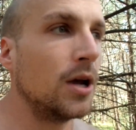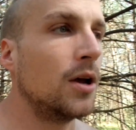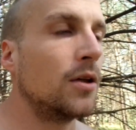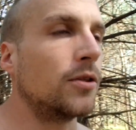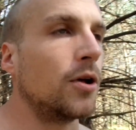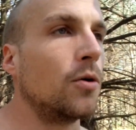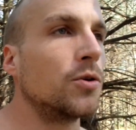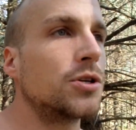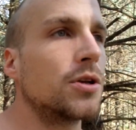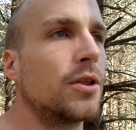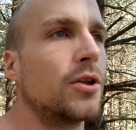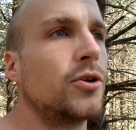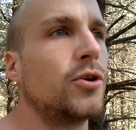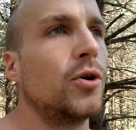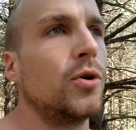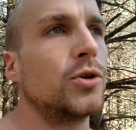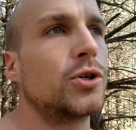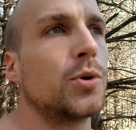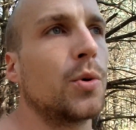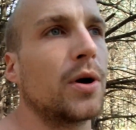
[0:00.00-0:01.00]
Those are the
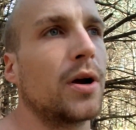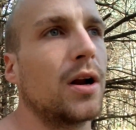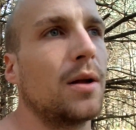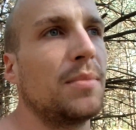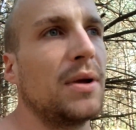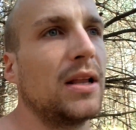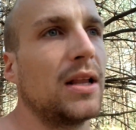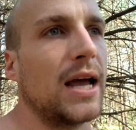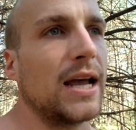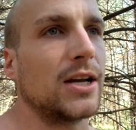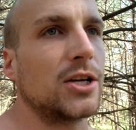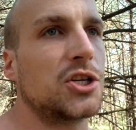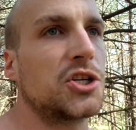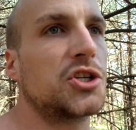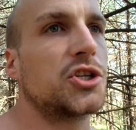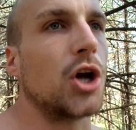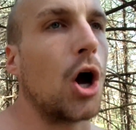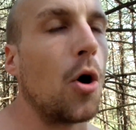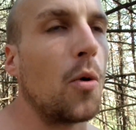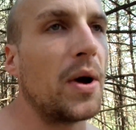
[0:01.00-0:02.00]
dudes who are going to be like
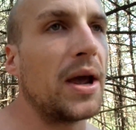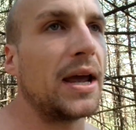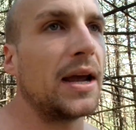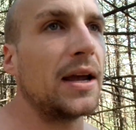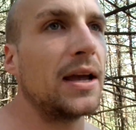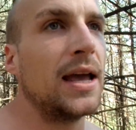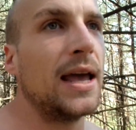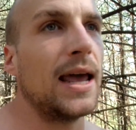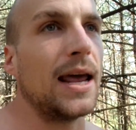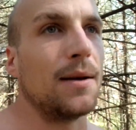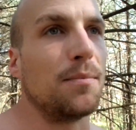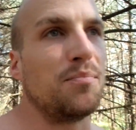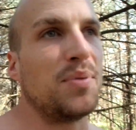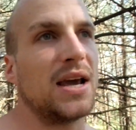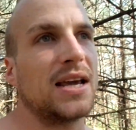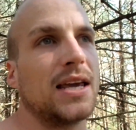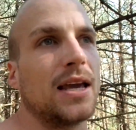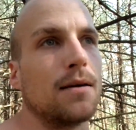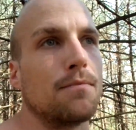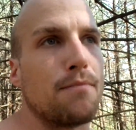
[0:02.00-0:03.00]
sewing and
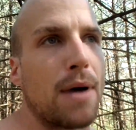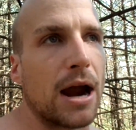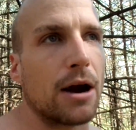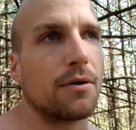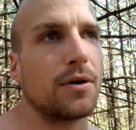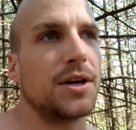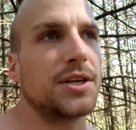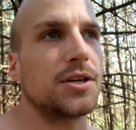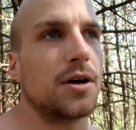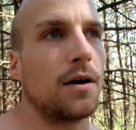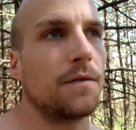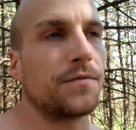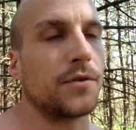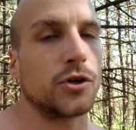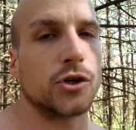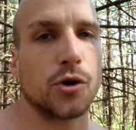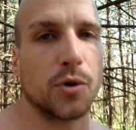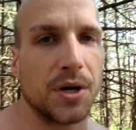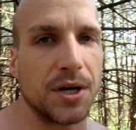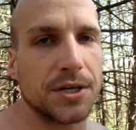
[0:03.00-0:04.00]
picking berries off the
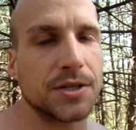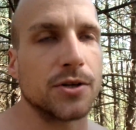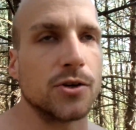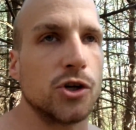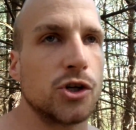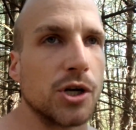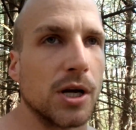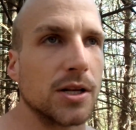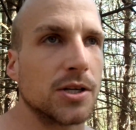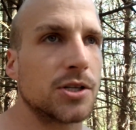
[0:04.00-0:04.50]
trees and shit.